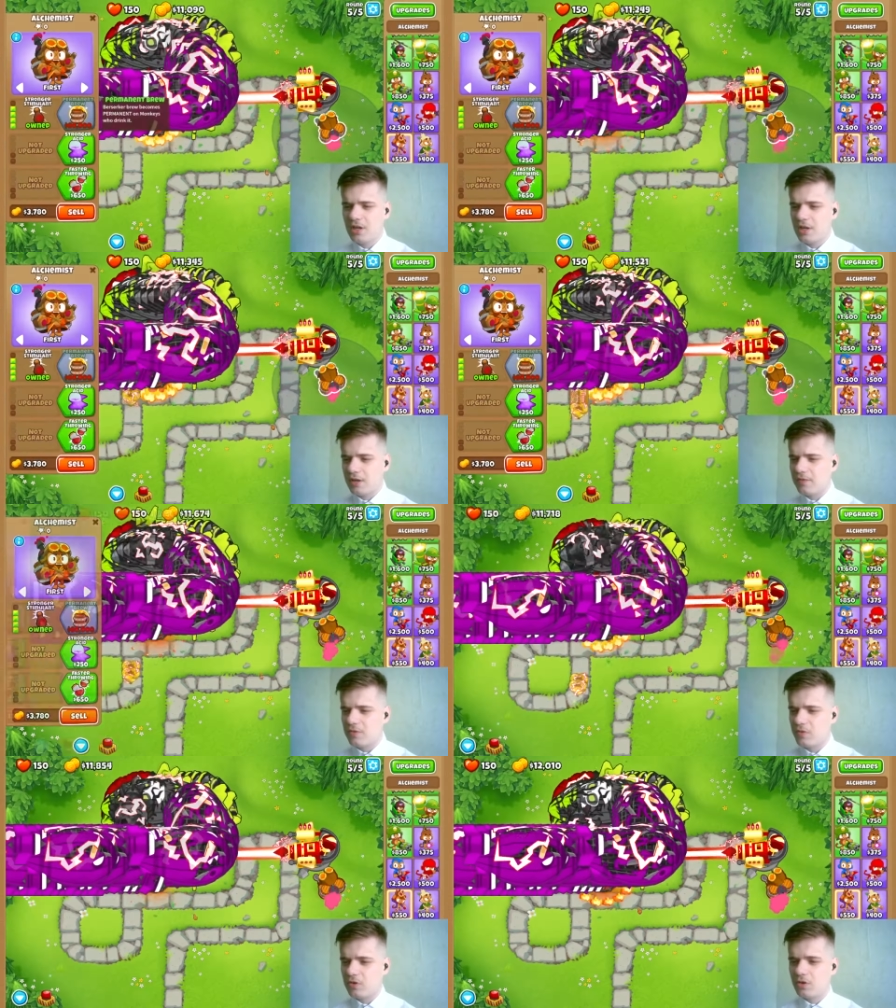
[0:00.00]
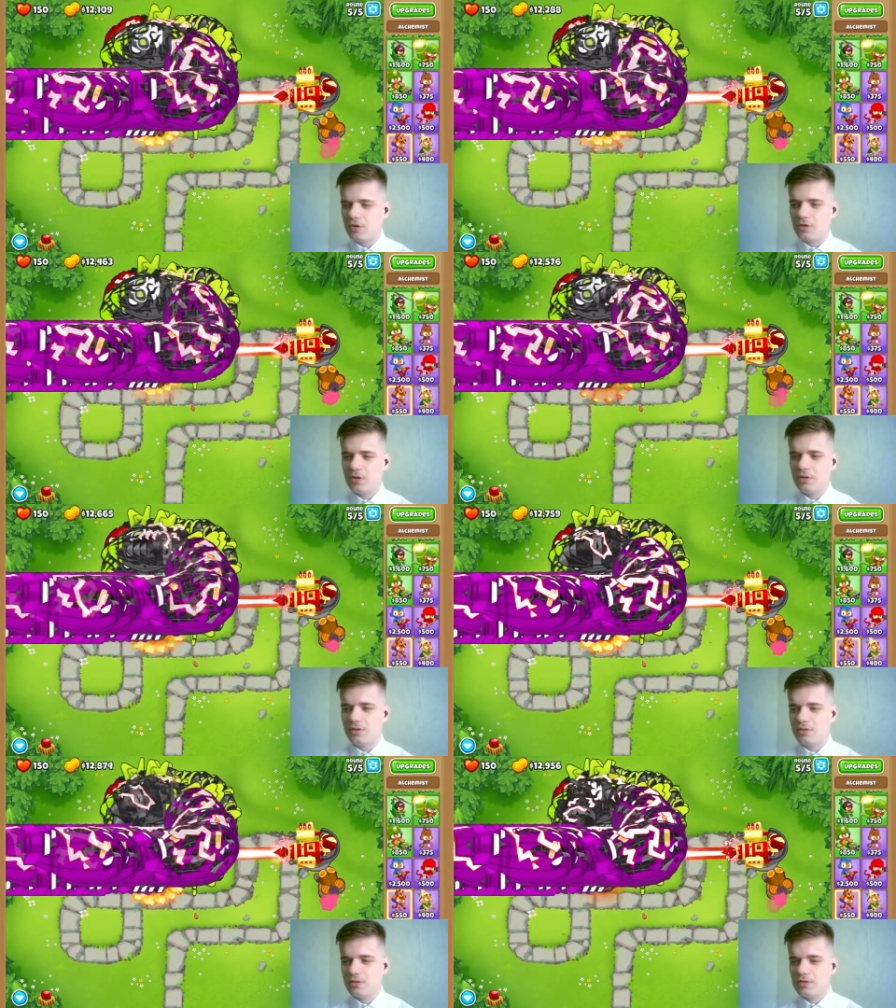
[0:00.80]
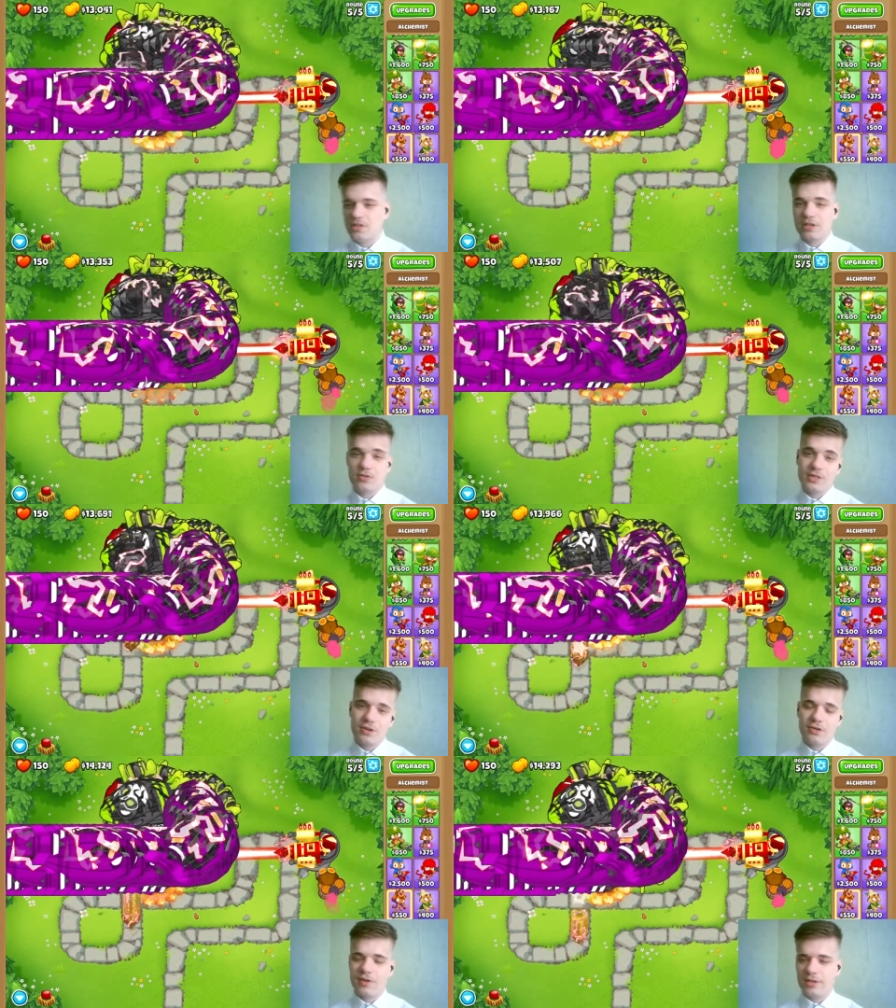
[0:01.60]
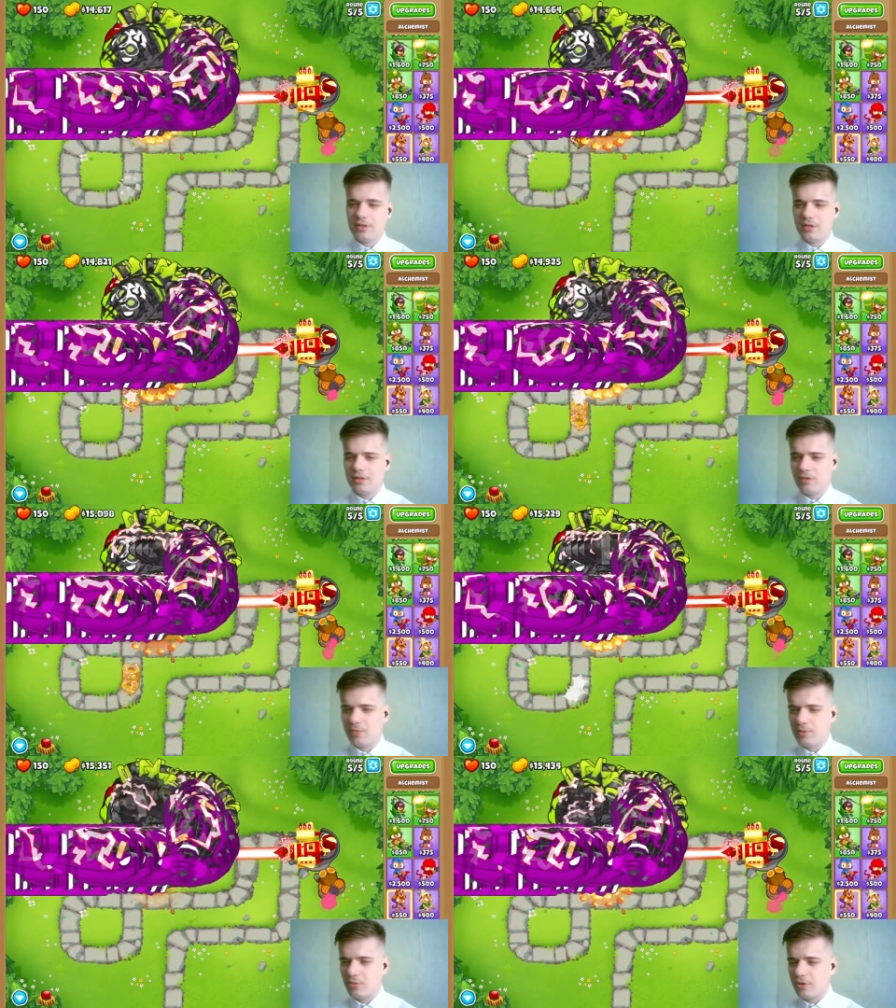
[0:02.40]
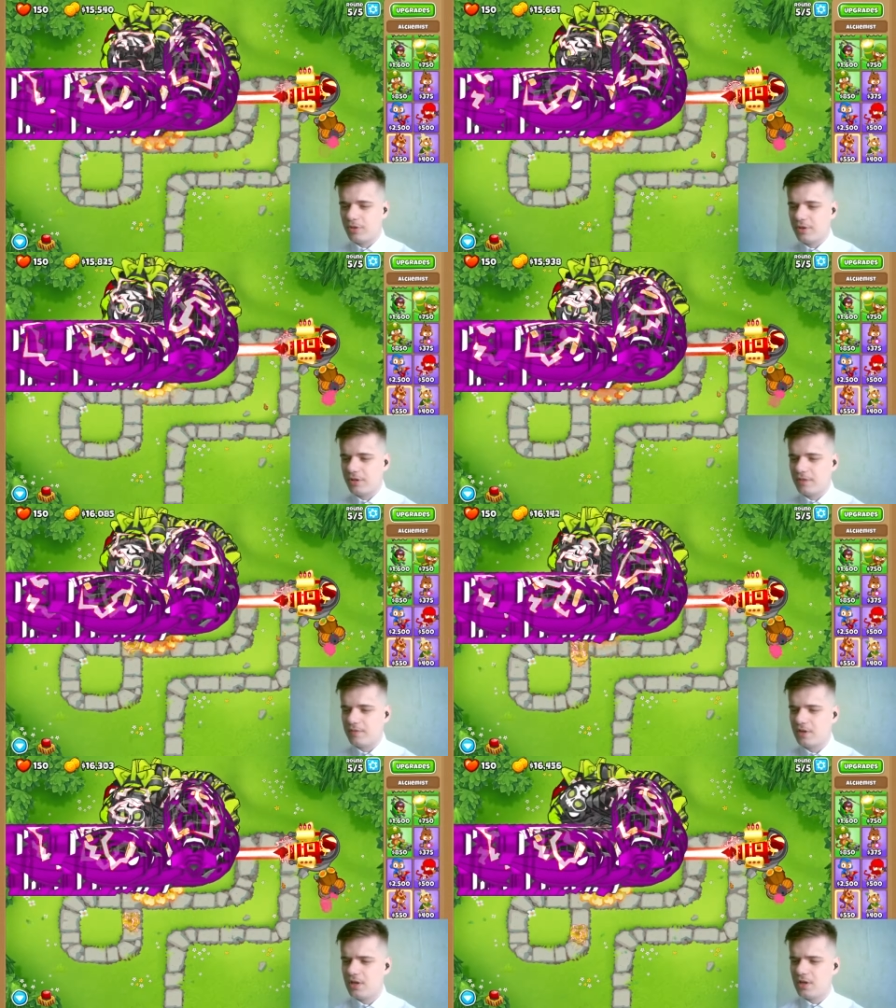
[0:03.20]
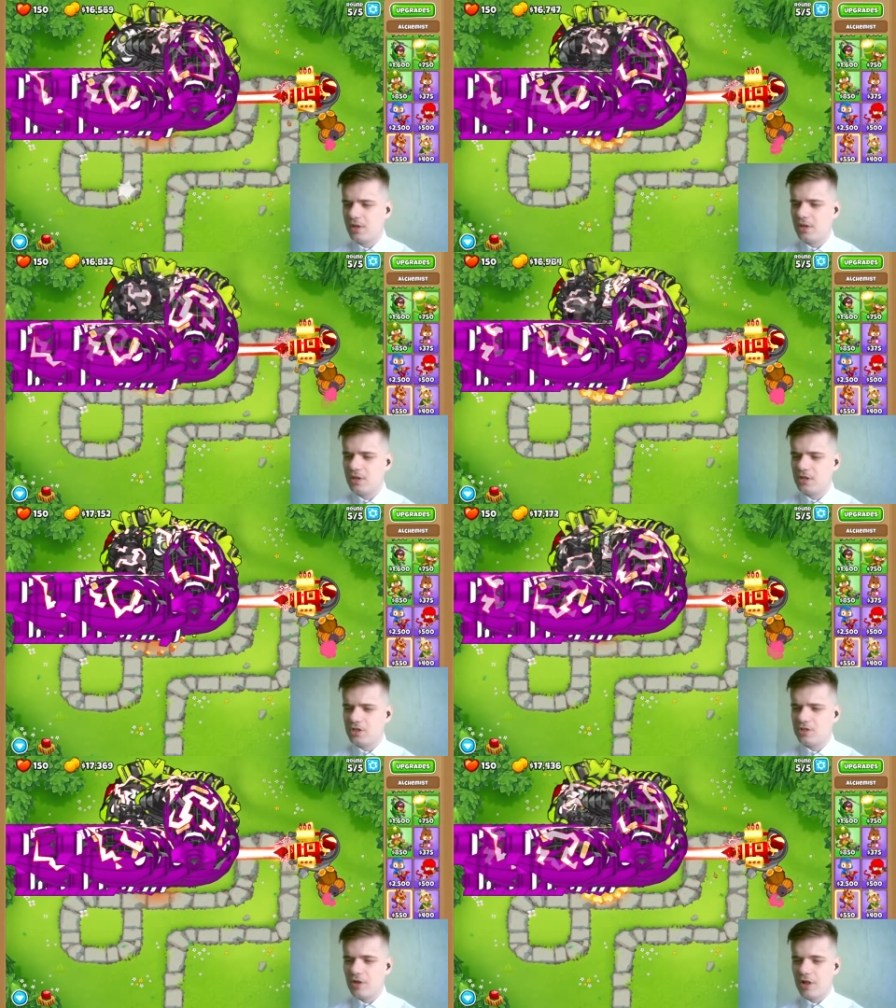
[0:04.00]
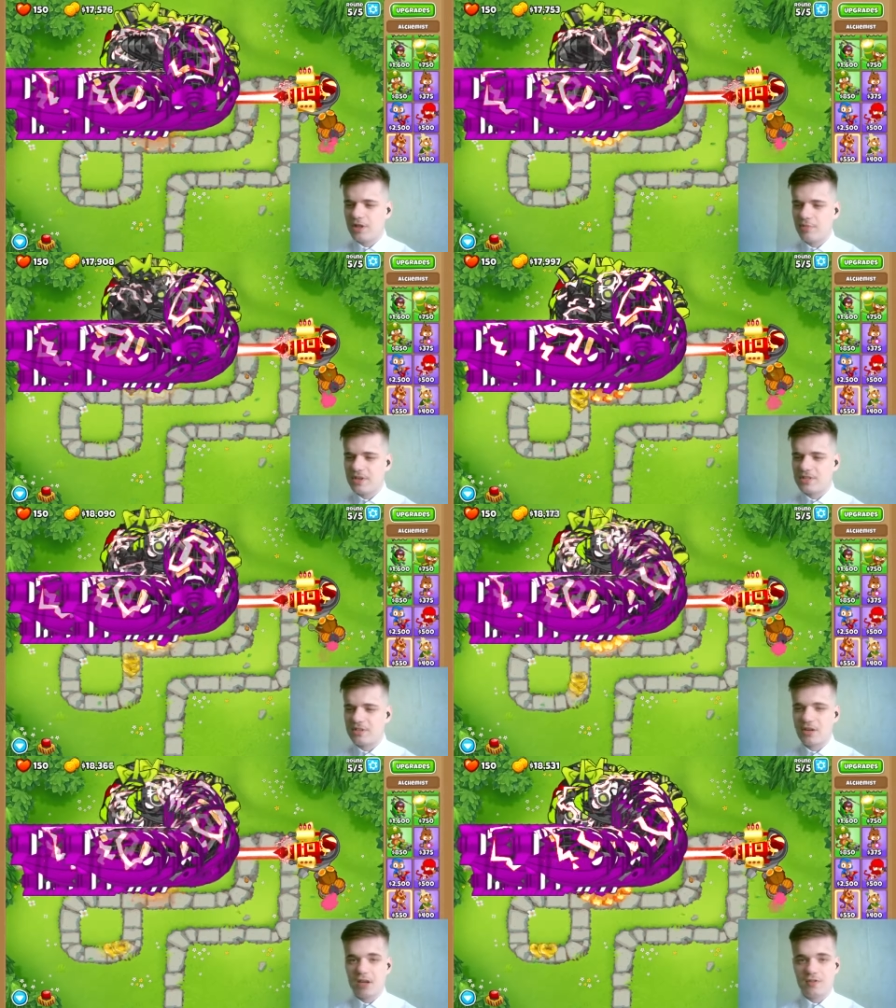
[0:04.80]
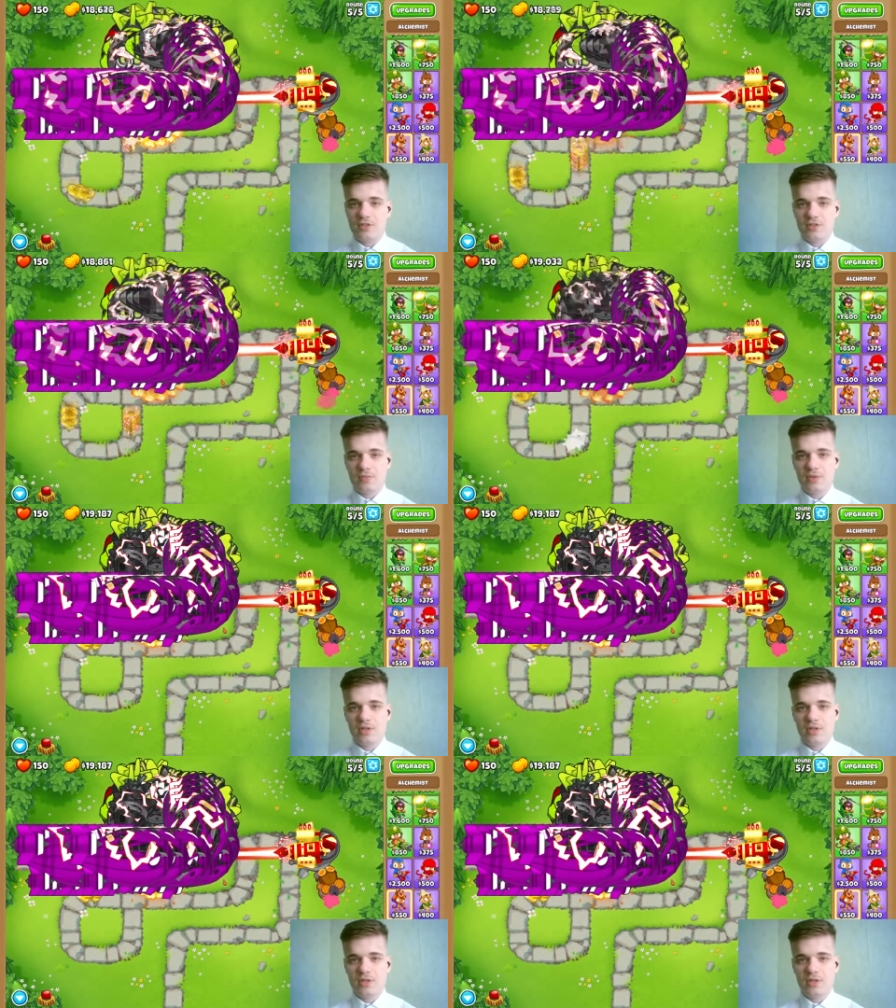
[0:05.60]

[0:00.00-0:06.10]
a 4001 will be more than enough. Just an alchemist the Ray of Doom.